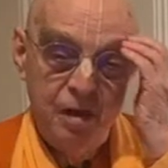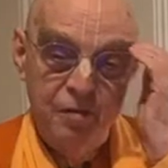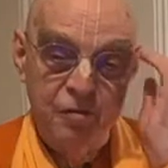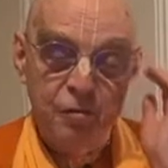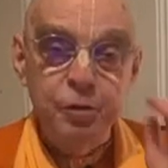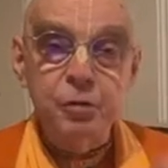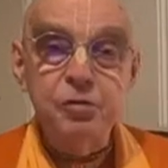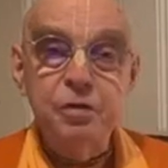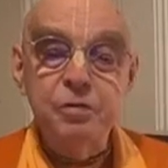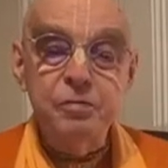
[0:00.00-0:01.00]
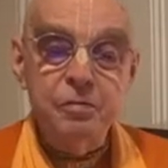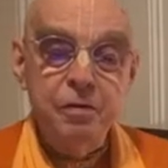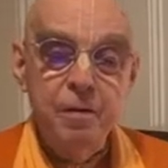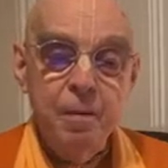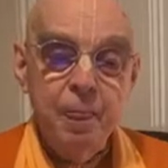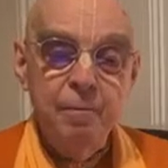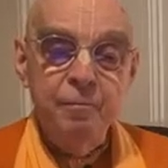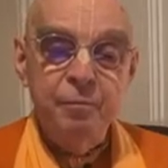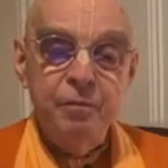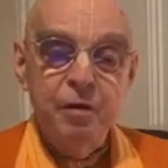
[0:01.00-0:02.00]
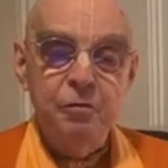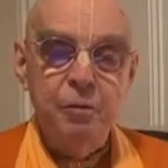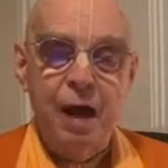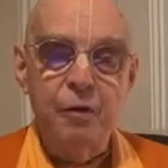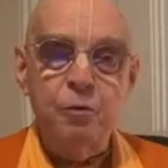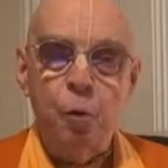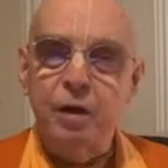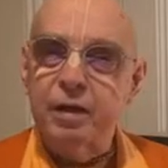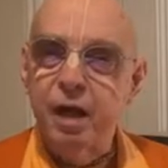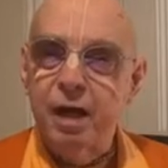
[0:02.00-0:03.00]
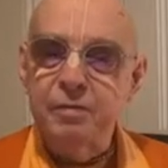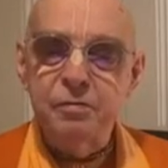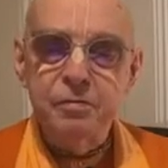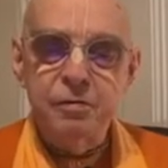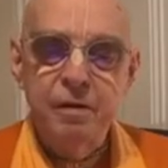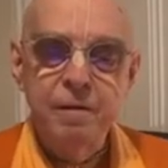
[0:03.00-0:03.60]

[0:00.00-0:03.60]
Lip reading: the solutions to how to organize